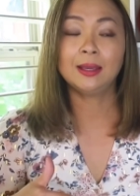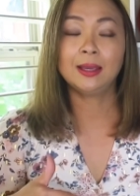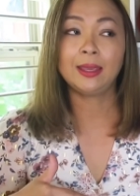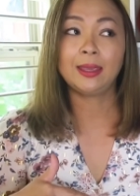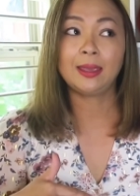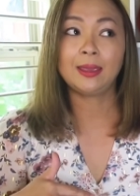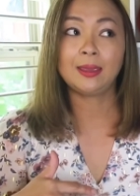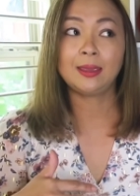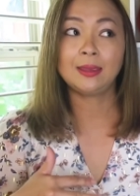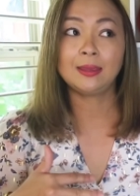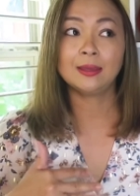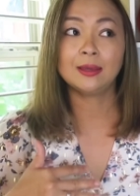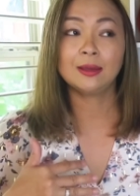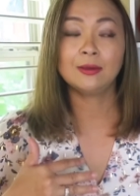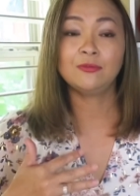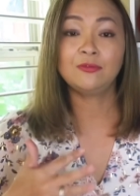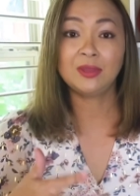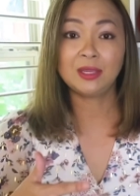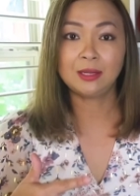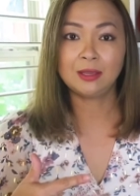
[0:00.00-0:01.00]
a, a,
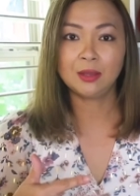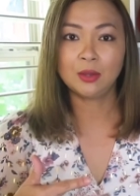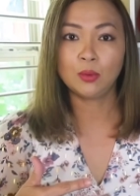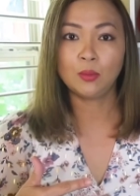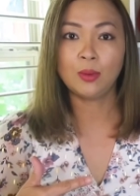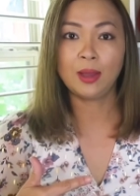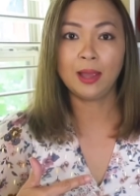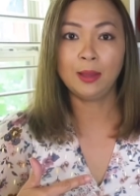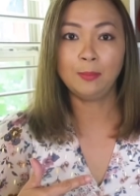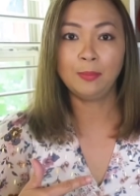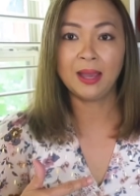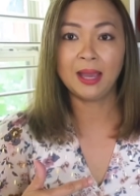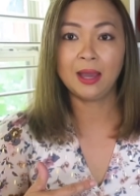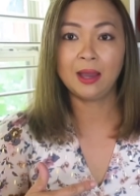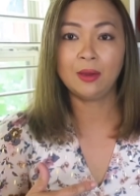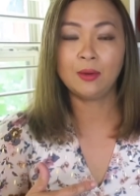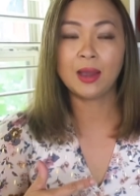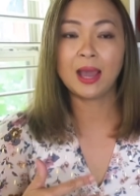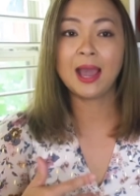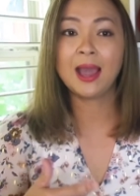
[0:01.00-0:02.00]
video
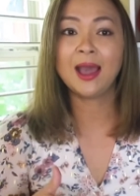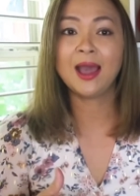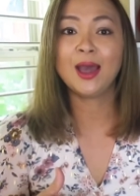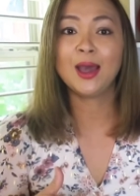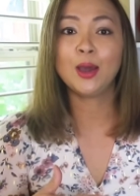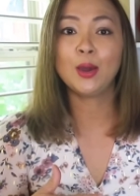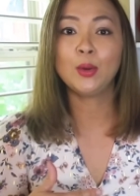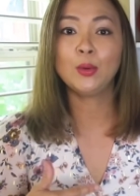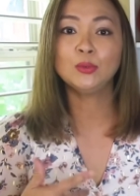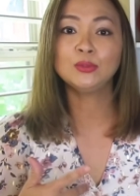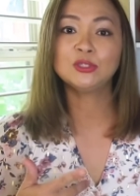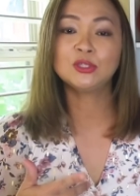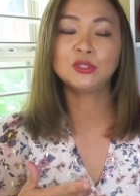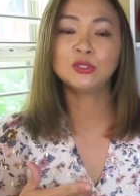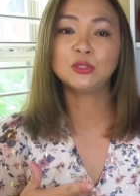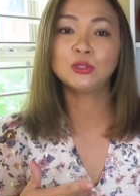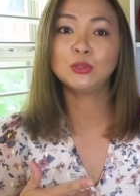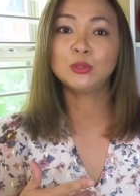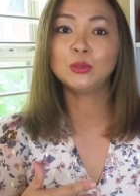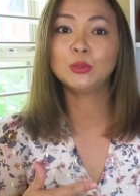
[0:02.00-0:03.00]
about how
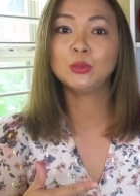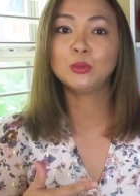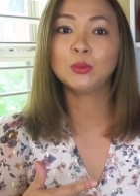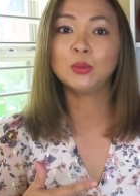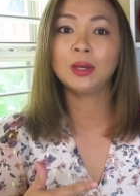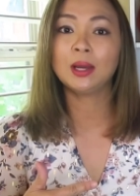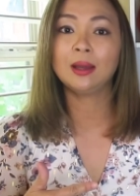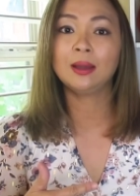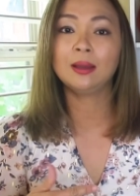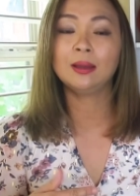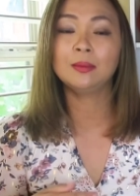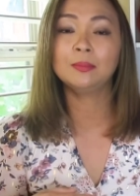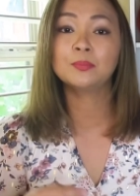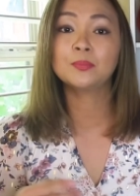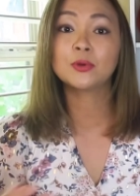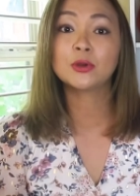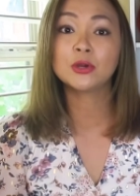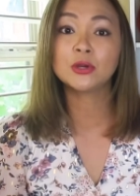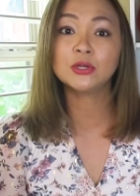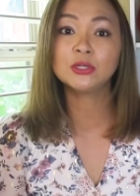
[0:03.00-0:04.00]
to
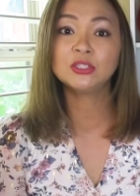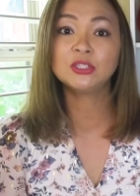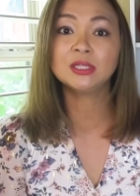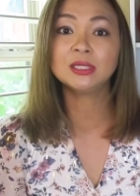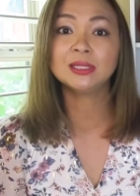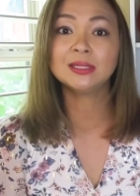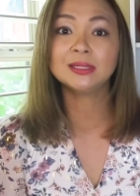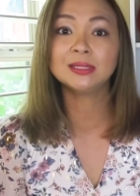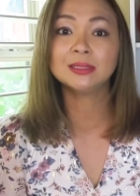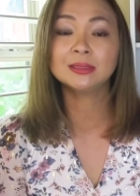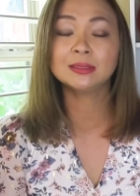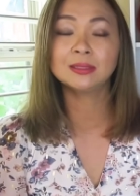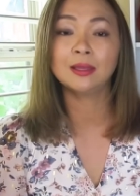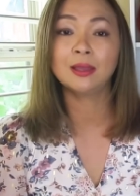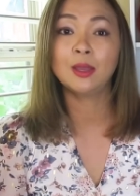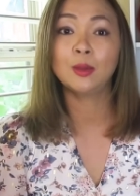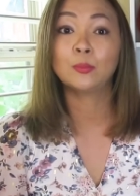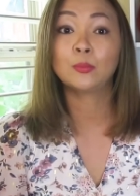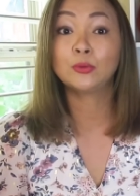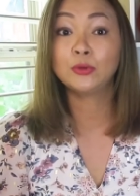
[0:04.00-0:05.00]
um, purchase
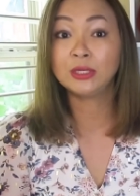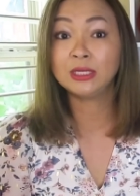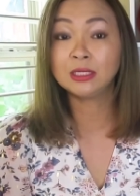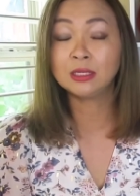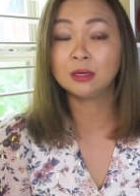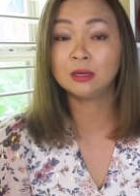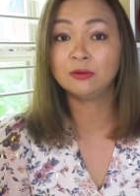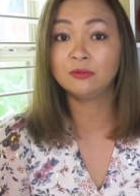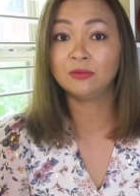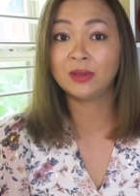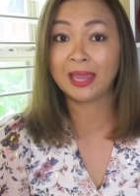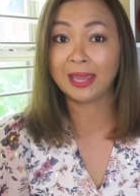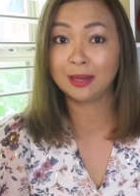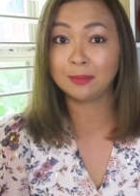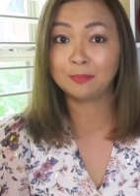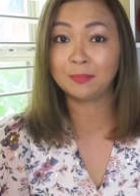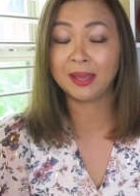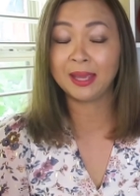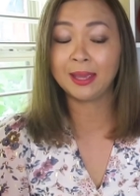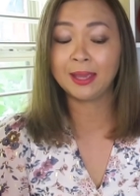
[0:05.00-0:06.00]
pre-love
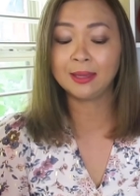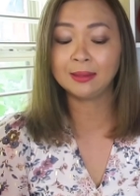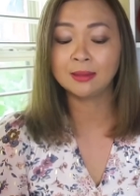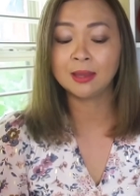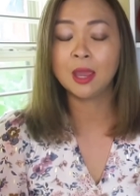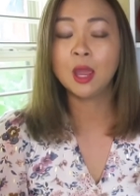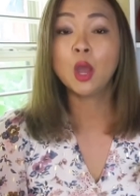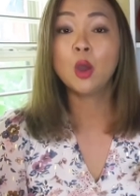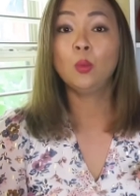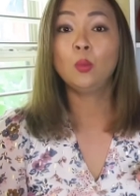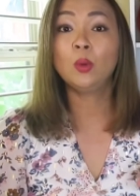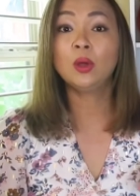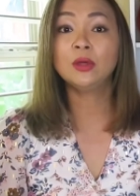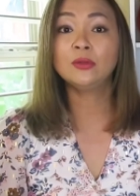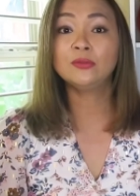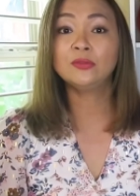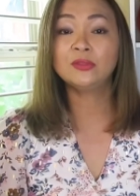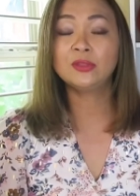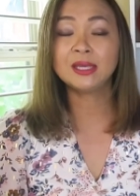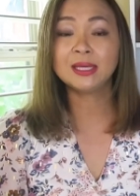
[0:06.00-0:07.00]
handbag.
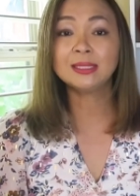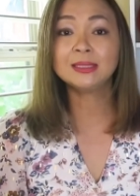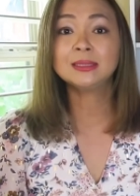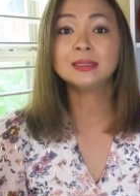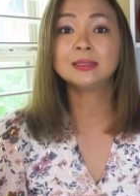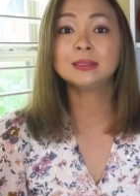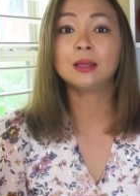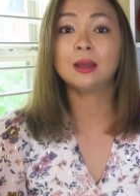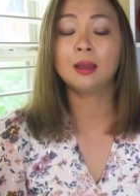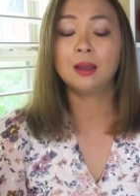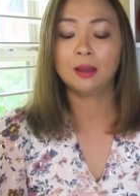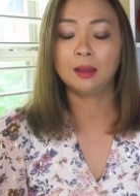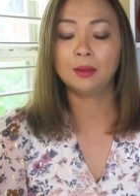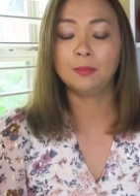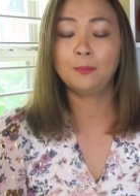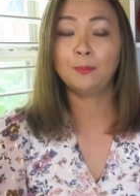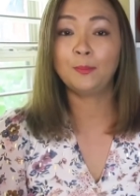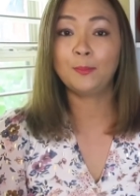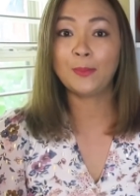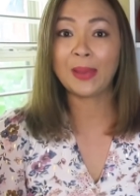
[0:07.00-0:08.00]
Well, this
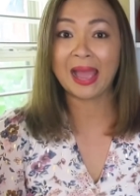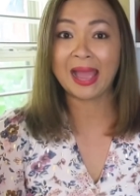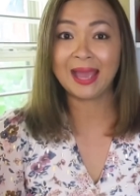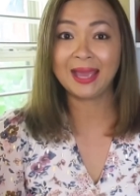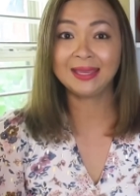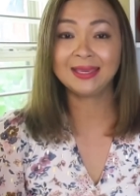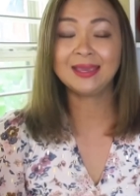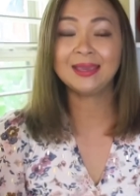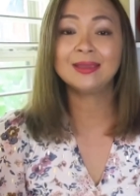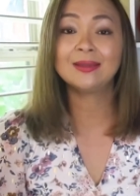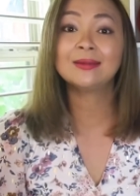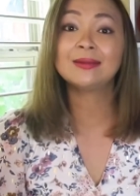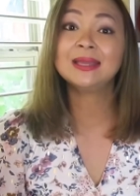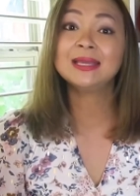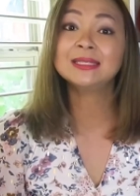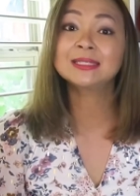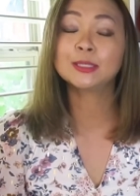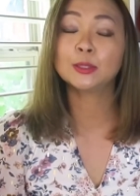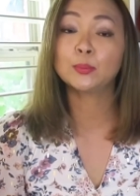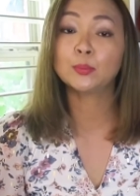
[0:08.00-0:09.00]
bag here
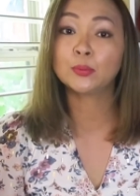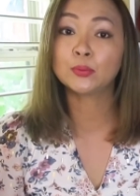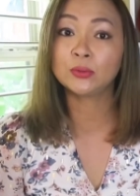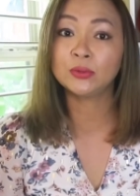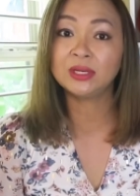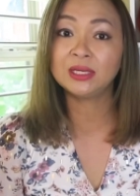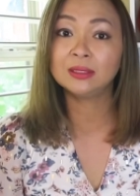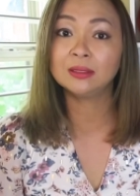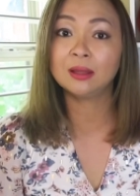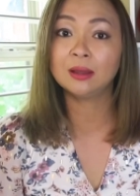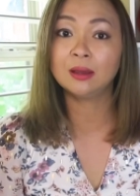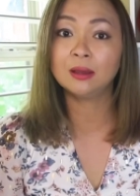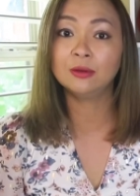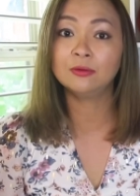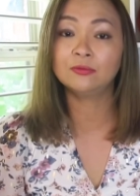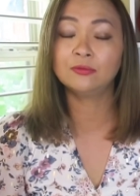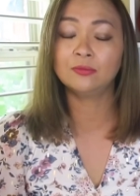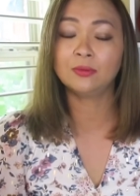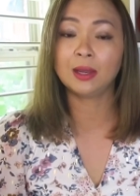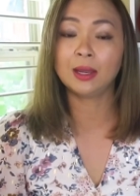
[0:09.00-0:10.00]
is a
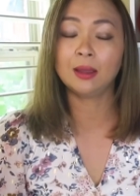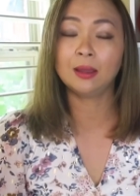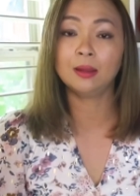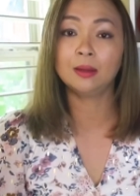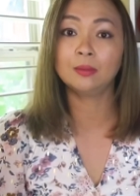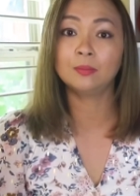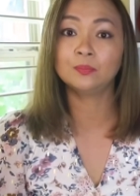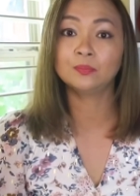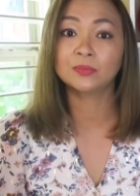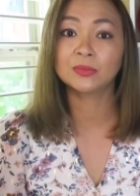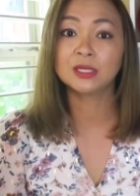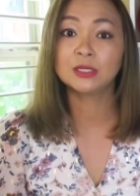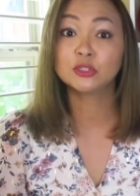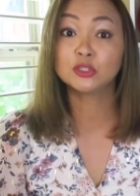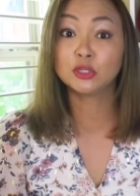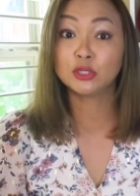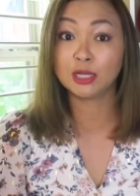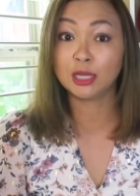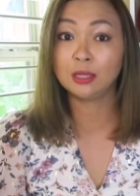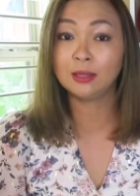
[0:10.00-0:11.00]
pre-love um,
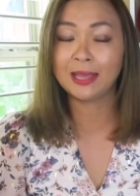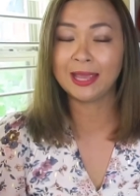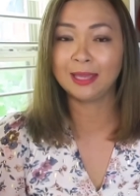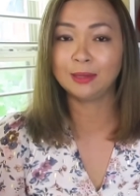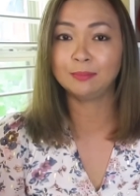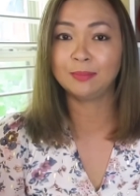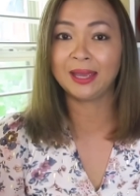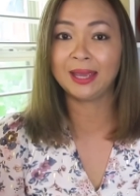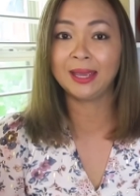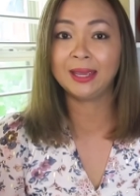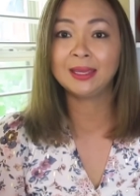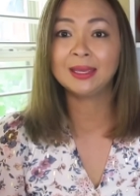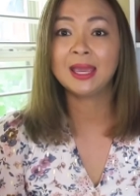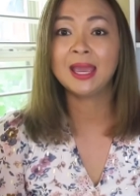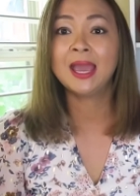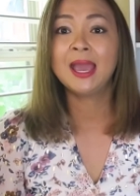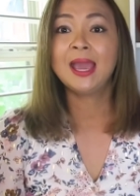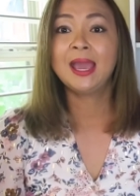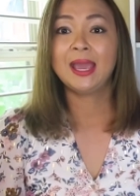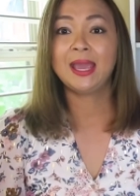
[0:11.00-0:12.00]
Chanel handbag.
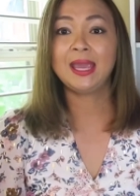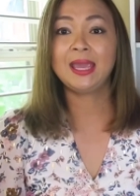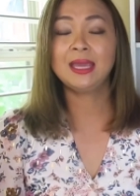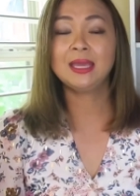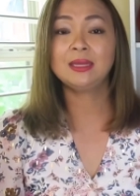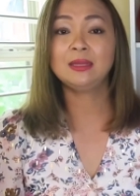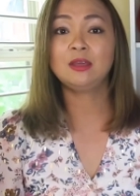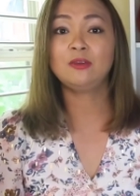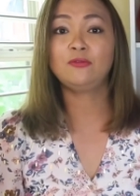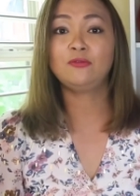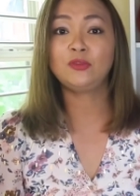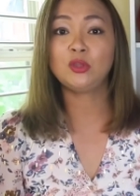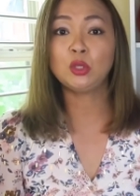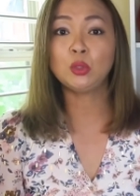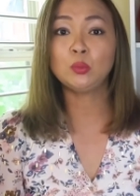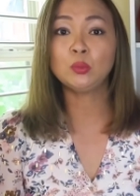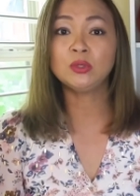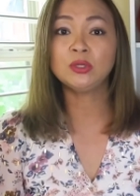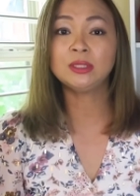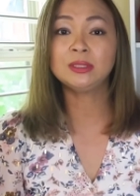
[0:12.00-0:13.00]
And if
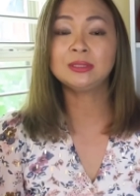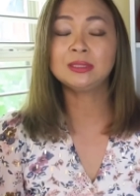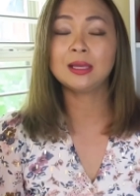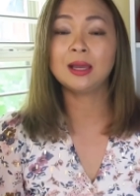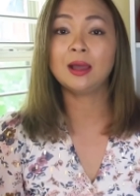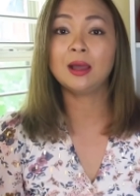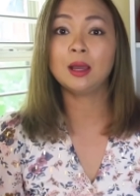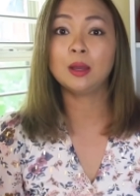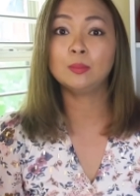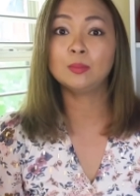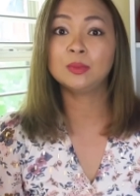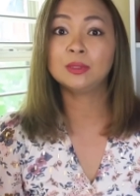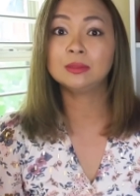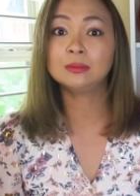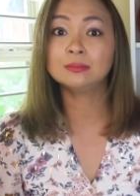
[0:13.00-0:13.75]
you would um,